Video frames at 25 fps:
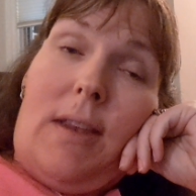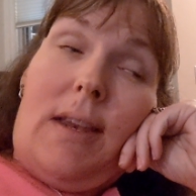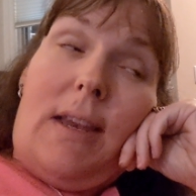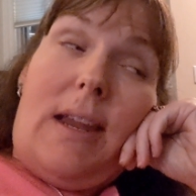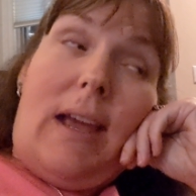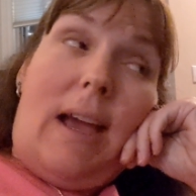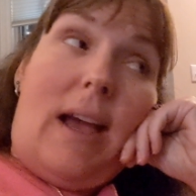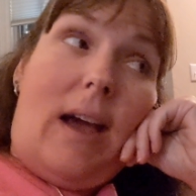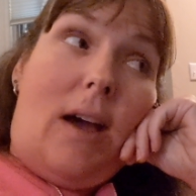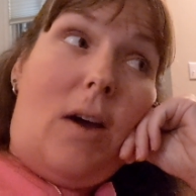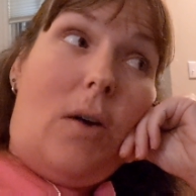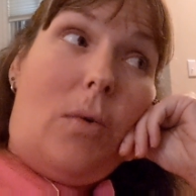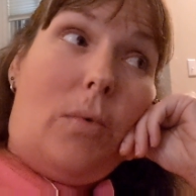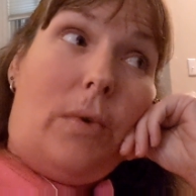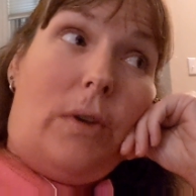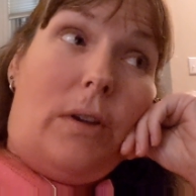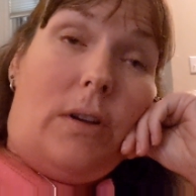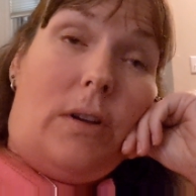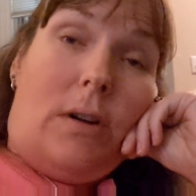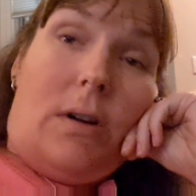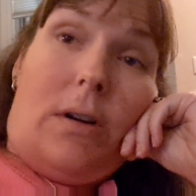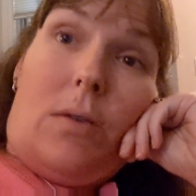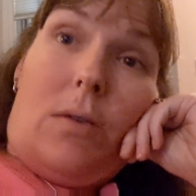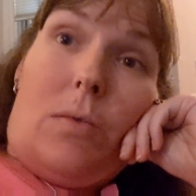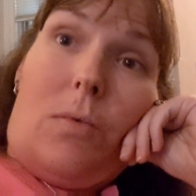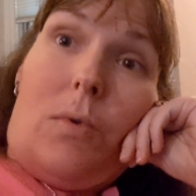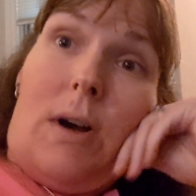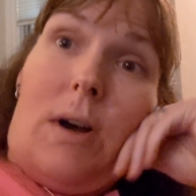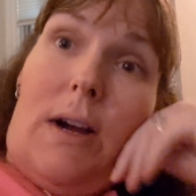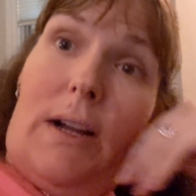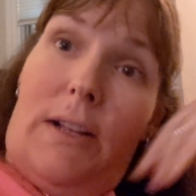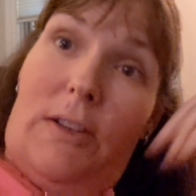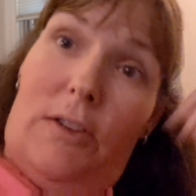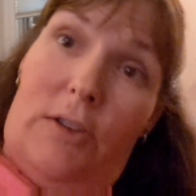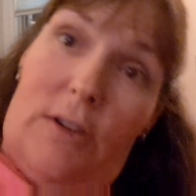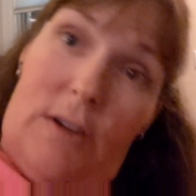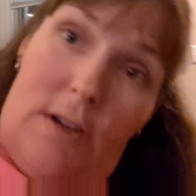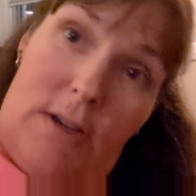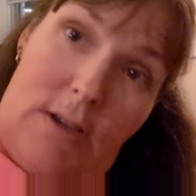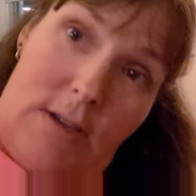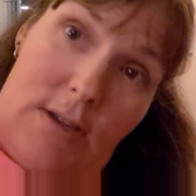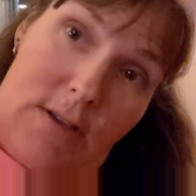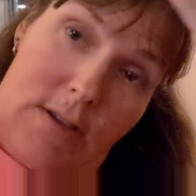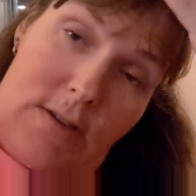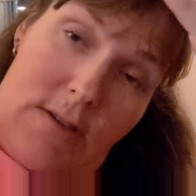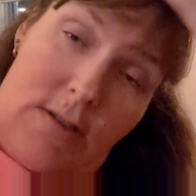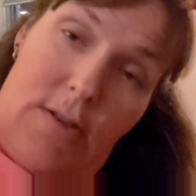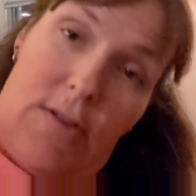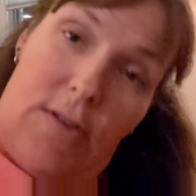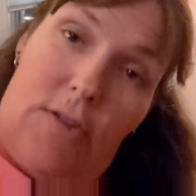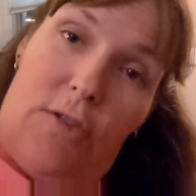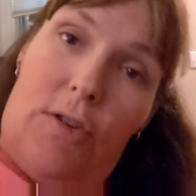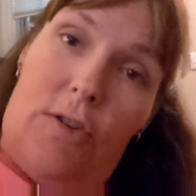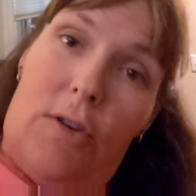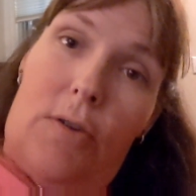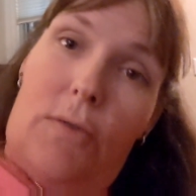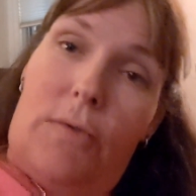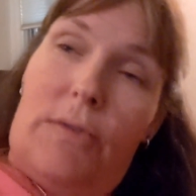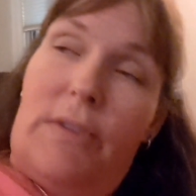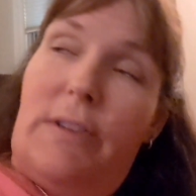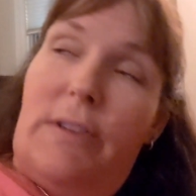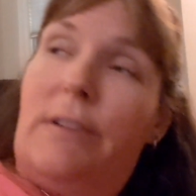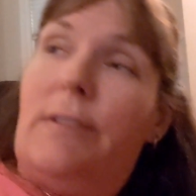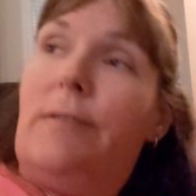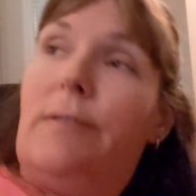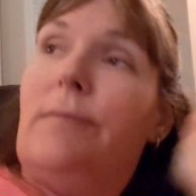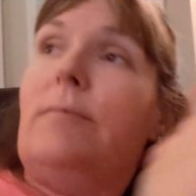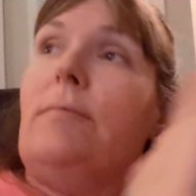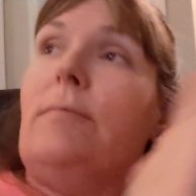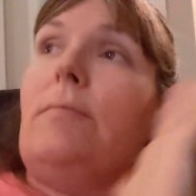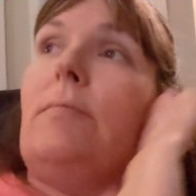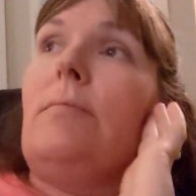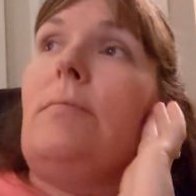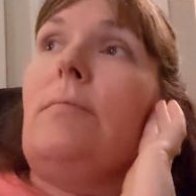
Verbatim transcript: now we are watching The Chosen.